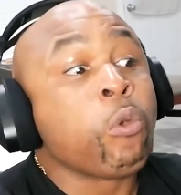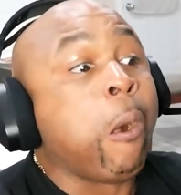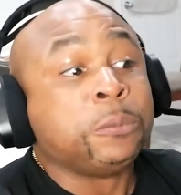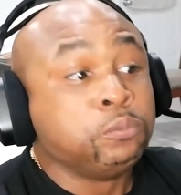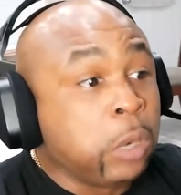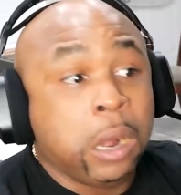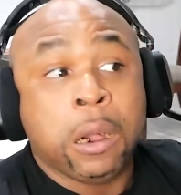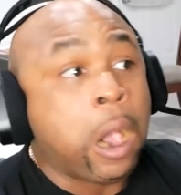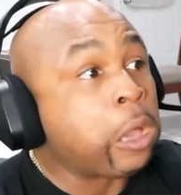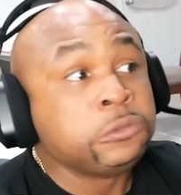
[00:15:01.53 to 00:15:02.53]
Let's
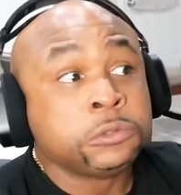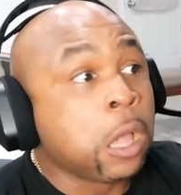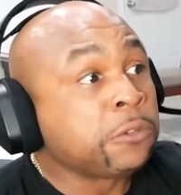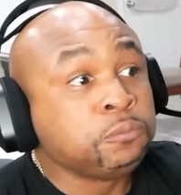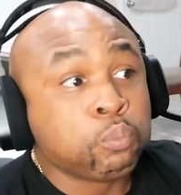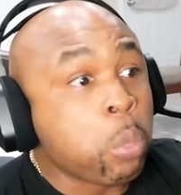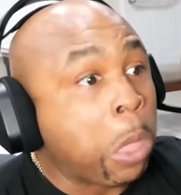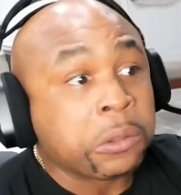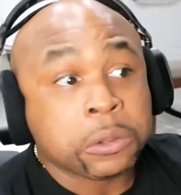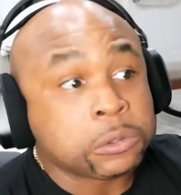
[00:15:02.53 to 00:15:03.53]
get you a little
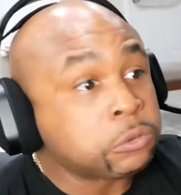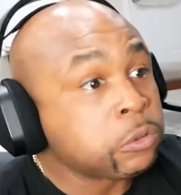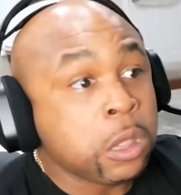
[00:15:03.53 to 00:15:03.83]
fresh air.